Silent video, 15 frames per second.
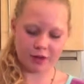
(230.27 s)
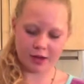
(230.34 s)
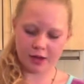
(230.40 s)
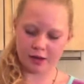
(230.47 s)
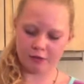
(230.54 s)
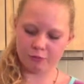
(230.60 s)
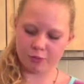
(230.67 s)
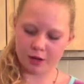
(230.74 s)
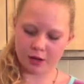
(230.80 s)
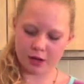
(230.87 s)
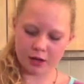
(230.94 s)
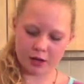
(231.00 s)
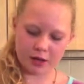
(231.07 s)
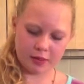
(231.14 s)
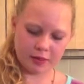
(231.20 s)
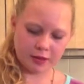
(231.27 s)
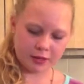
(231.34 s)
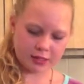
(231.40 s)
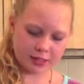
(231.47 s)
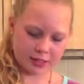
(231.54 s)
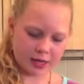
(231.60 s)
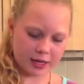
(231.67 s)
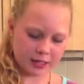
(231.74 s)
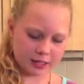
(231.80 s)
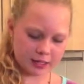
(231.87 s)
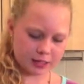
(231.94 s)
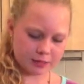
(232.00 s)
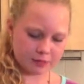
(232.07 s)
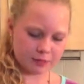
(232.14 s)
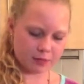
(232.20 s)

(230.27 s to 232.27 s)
enough banana in their slice.